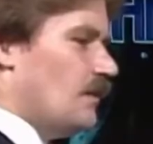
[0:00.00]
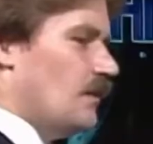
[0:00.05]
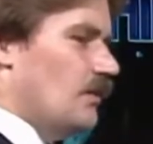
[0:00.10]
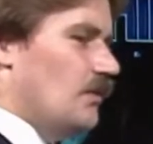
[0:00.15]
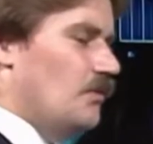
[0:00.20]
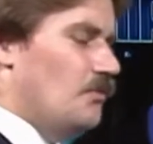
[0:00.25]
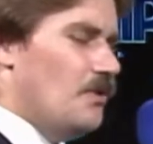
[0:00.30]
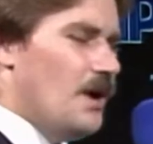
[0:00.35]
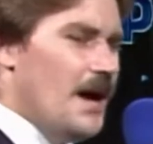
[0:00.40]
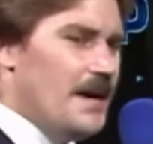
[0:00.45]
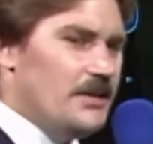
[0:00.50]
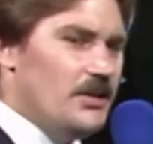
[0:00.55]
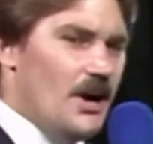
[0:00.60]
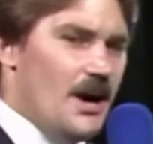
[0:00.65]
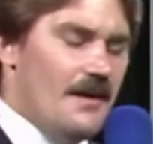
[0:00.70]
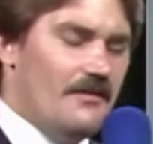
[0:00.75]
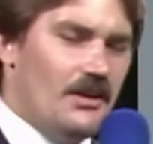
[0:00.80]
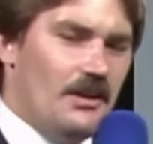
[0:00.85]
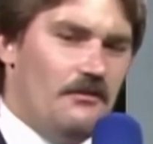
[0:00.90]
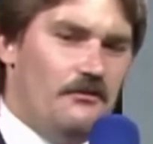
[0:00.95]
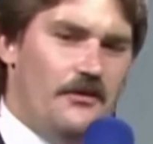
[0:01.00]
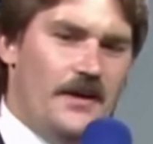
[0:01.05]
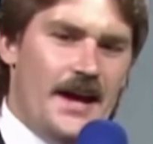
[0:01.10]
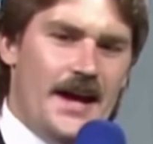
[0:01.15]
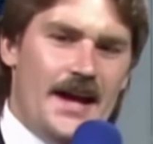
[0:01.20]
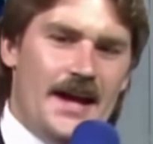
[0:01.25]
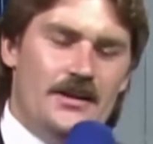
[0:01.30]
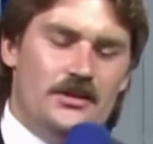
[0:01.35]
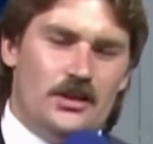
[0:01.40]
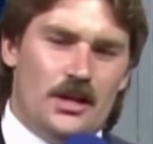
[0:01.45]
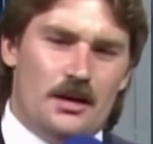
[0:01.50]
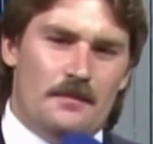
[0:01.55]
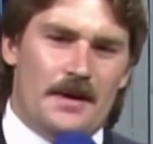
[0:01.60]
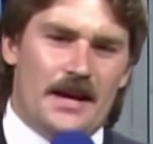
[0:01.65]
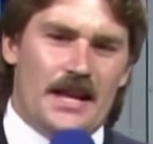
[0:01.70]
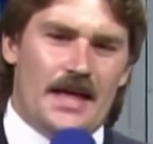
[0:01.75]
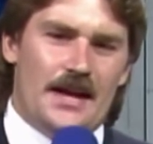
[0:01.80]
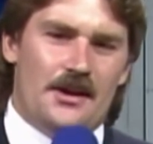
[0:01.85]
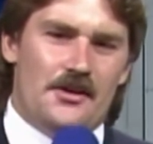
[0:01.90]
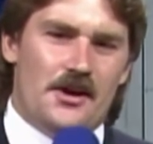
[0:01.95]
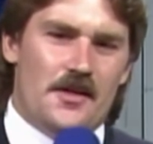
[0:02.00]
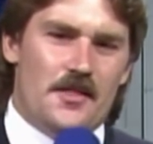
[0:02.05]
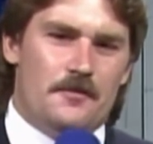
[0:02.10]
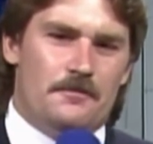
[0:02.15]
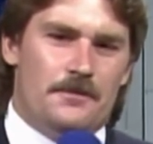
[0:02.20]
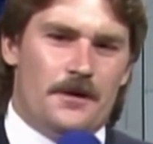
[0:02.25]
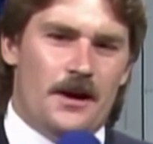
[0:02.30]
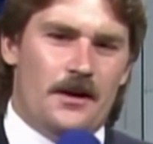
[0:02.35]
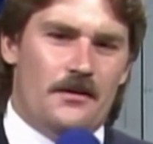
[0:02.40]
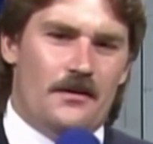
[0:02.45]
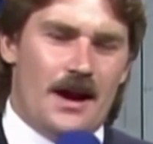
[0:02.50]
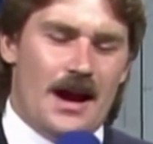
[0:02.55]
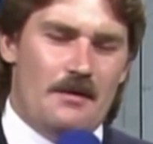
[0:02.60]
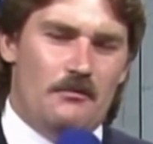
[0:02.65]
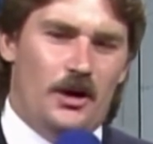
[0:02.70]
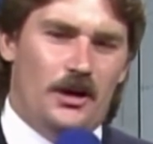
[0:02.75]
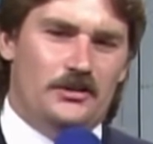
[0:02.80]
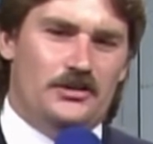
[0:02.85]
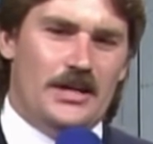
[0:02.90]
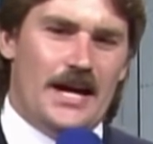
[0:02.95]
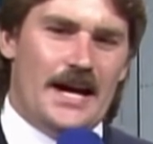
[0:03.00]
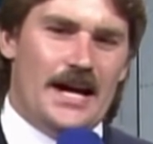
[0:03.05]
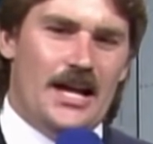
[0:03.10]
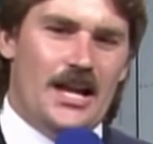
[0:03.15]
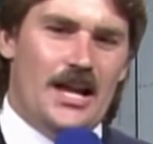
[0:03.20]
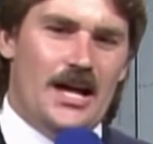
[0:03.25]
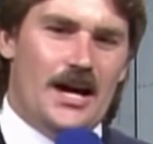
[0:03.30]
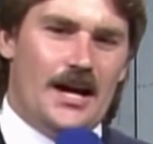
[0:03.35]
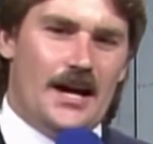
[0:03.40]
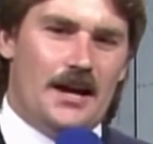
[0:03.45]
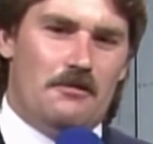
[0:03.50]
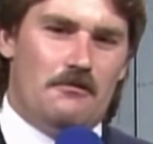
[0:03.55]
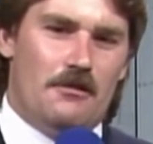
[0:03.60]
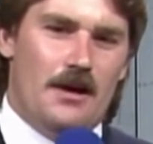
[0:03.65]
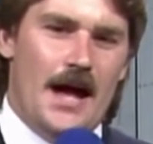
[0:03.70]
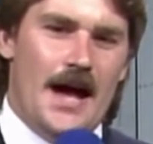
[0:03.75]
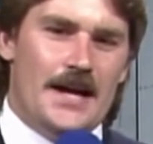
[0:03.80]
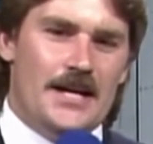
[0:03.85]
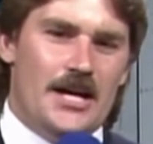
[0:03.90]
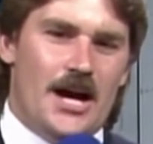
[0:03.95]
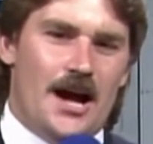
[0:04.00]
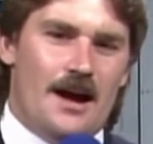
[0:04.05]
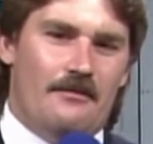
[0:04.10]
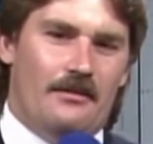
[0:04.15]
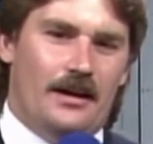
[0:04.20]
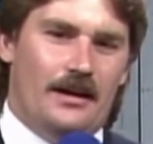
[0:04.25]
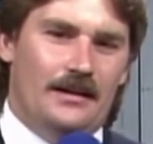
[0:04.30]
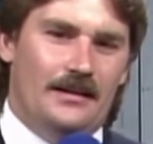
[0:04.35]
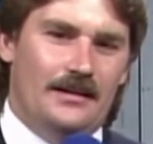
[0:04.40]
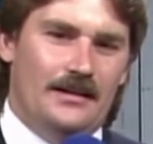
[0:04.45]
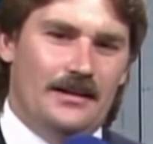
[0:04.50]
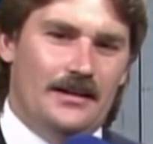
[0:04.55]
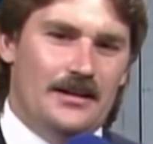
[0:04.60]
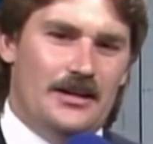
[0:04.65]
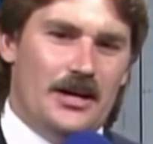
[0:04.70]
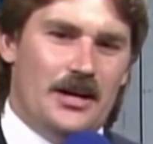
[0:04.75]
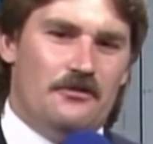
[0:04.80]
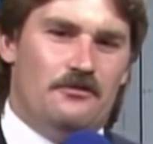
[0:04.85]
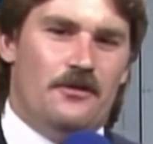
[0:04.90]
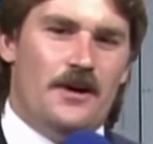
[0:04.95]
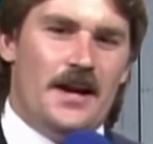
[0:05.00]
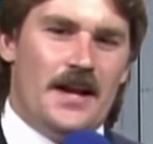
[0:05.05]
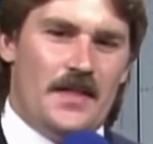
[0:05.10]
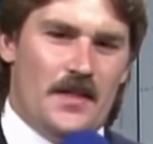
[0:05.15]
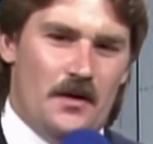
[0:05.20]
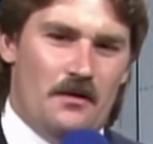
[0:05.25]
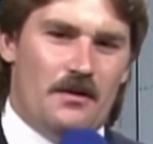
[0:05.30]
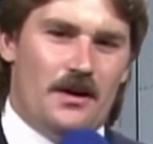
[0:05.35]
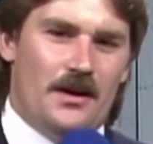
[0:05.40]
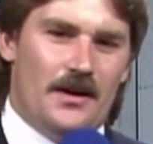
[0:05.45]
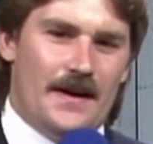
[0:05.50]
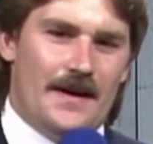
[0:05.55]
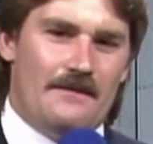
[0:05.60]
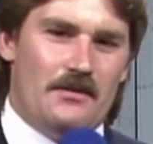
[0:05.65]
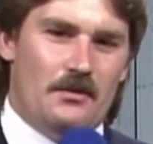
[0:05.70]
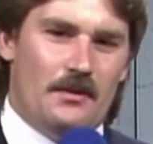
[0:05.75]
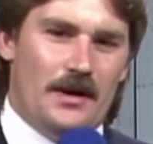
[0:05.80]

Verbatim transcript: Ron Garvin. And fans, a little bit later on the program, we'll take a look at Ron Garvin confronting the world heavyweight